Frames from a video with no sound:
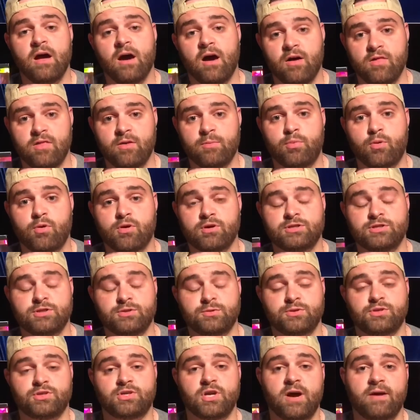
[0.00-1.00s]
Other
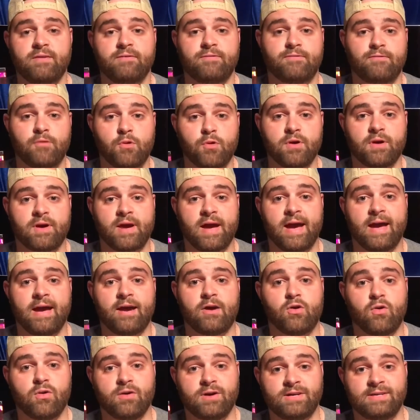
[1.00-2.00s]
portions were shot in 4K
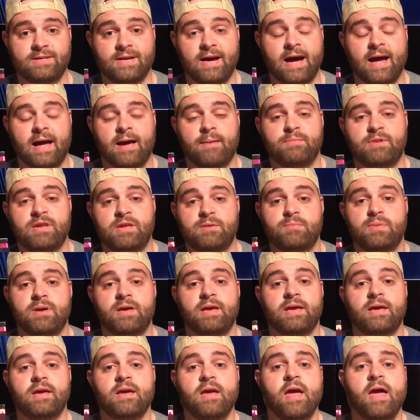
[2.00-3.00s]
according to
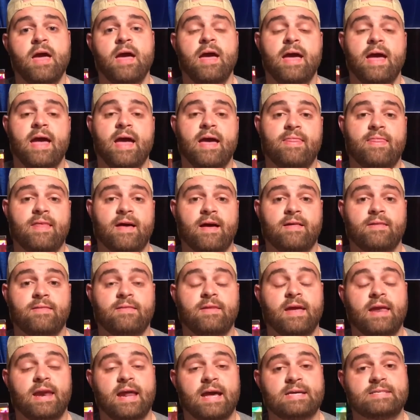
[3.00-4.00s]
IMDb. And
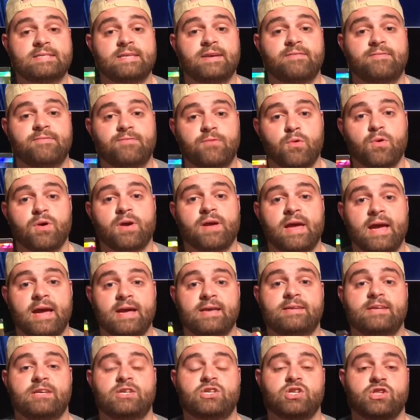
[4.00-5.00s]
then it has a
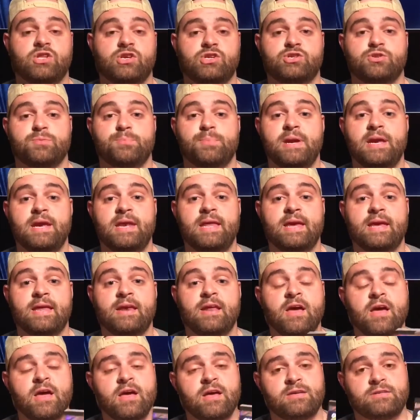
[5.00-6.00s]
4K digital
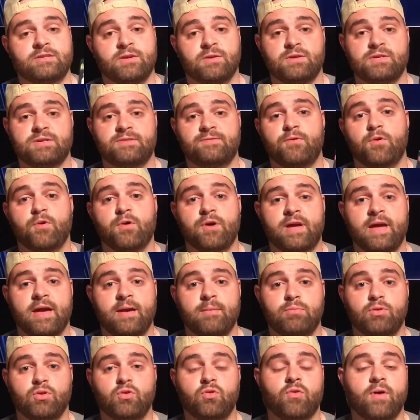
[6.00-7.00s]
intermediate. So this
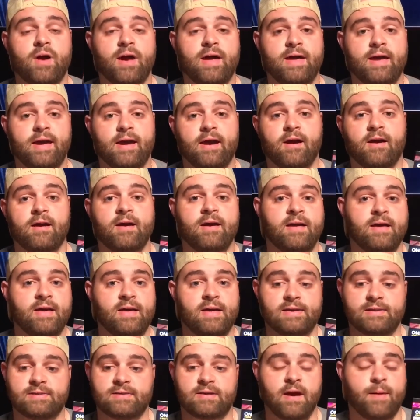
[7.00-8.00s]
4K Blu-ray here
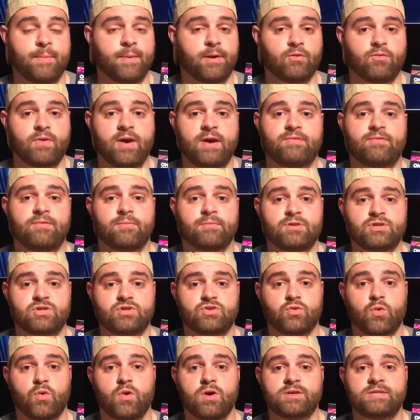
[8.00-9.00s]
is coming right from the
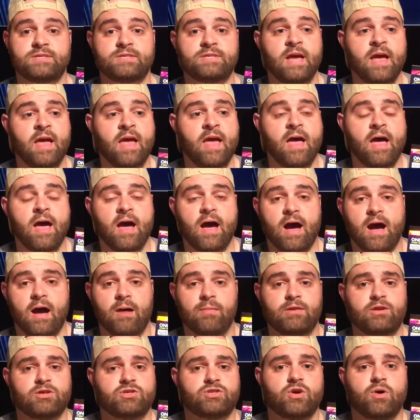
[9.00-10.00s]
source.
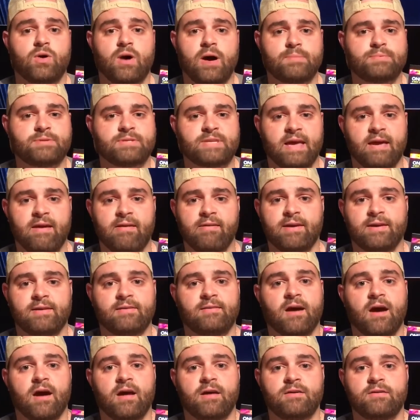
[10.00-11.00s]
There's no
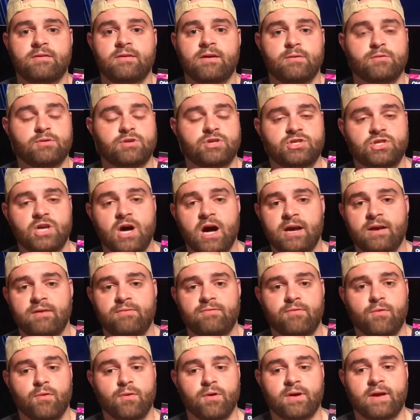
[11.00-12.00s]
upscaling done. It was shot
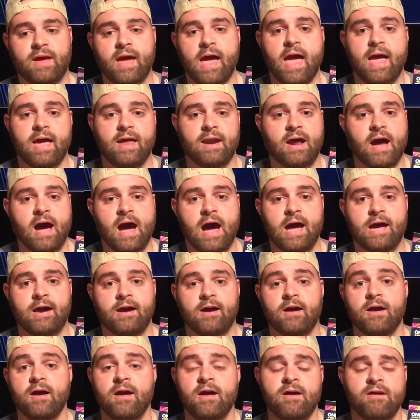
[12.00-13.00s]
at 4K and
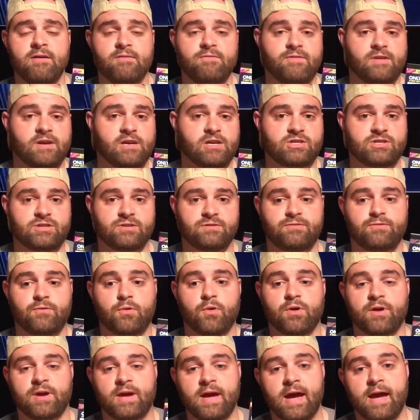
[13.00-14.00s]
higher, finished in
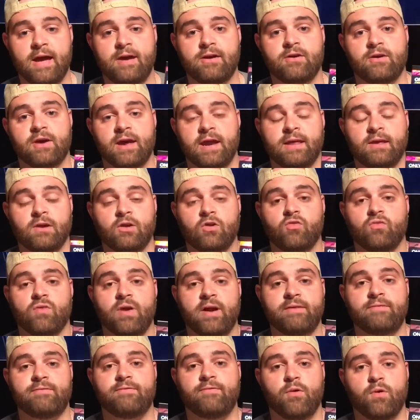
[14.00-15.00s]
4K. You're getting a
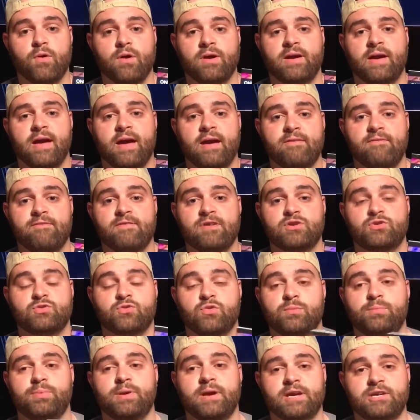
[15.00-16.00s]
great 4K
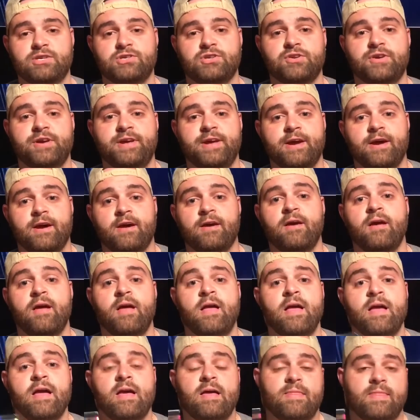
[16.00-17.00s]
visual picture here.
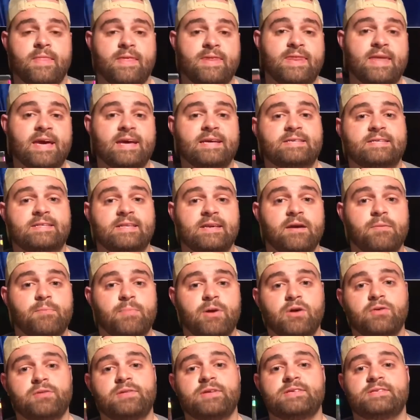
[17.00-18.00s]
The nice thing
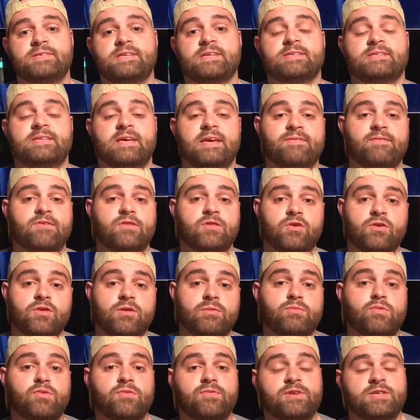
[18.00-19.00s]
about this is even though
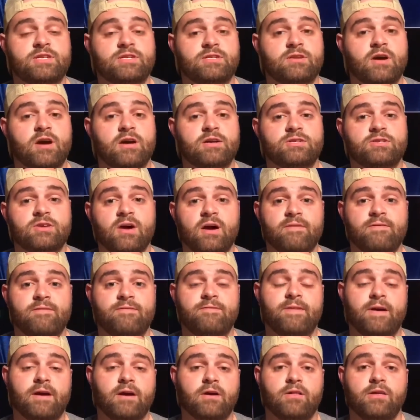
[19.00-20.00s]
the movie starts
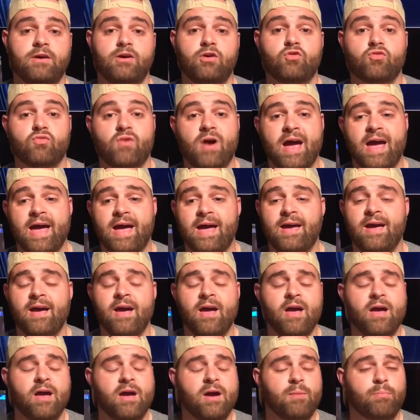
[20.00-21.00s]
off fairly gray,
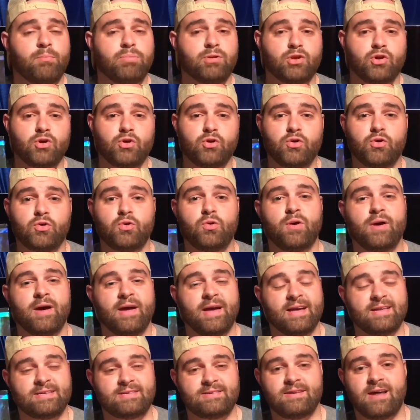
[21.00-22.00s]
blue,
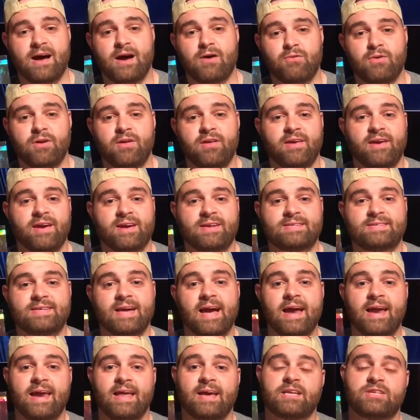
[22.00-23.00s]
it's not really
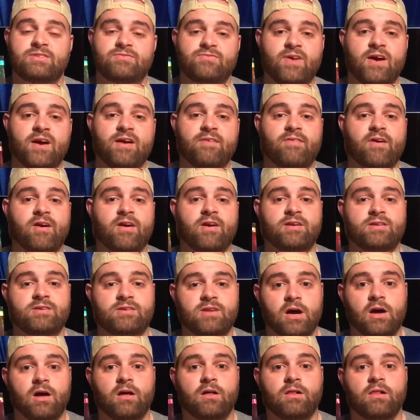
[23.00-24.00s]
exciting. It's very, very
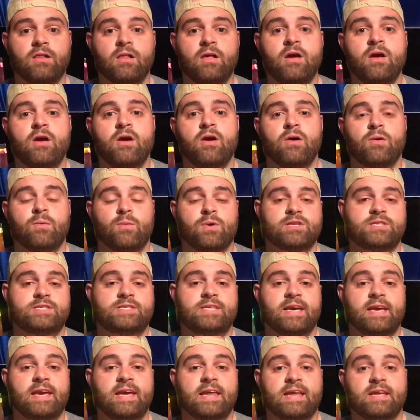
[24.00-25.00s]
dull. Once
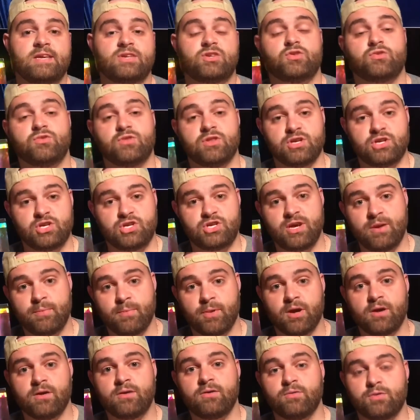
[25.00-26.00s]
they get into the
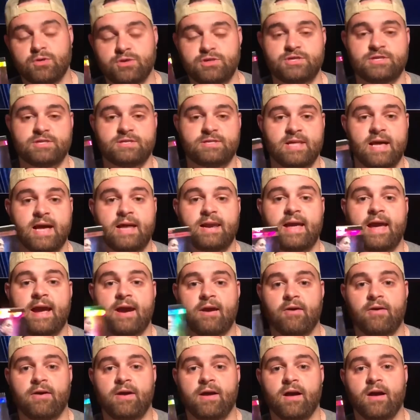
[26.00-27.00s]
shimmer, which is that
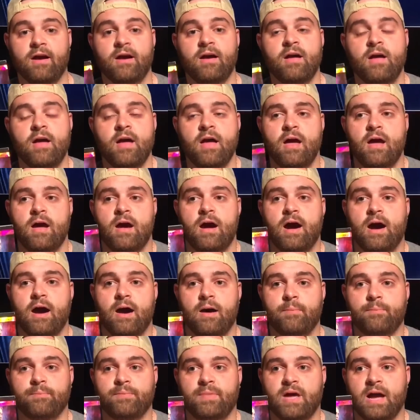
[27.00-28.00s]
area
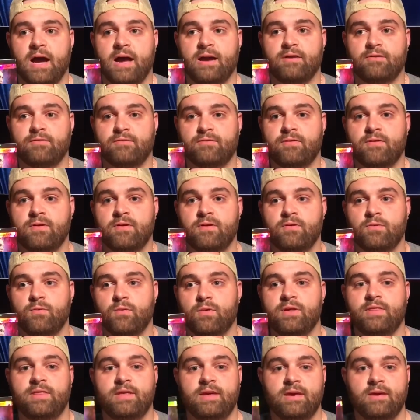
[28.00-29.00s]
kind of
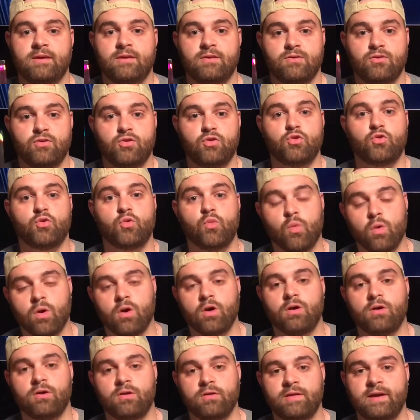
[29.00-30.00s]
where the new
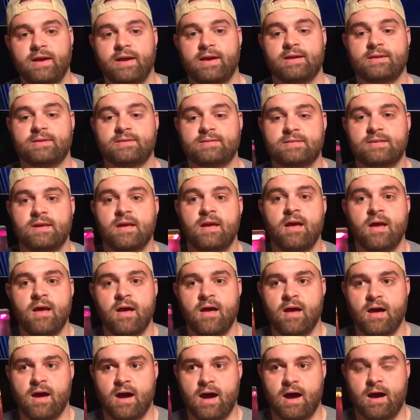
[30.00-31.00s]
world is,
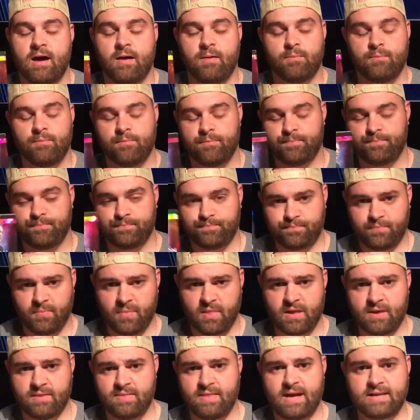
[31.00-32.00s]

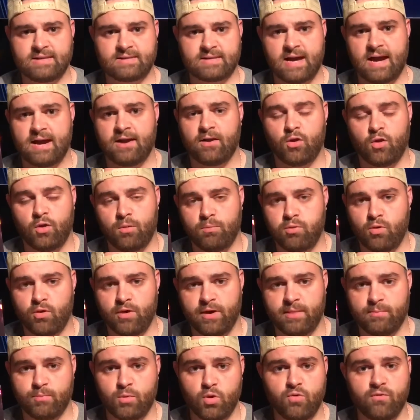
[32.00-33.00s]
that's kind of the whole
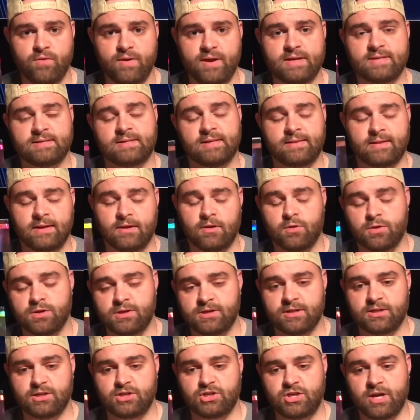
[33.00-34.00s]
point of the movie, is that they go
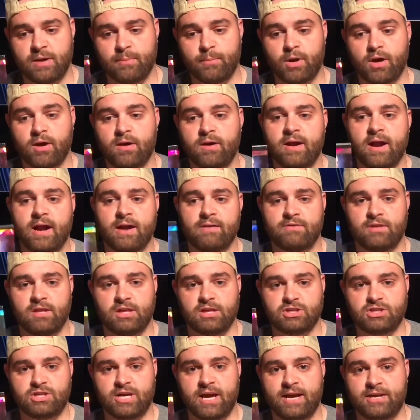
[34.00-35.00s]
into the shimmer,
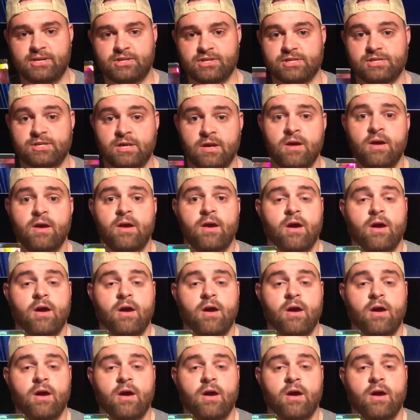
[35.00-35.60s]
everything changes.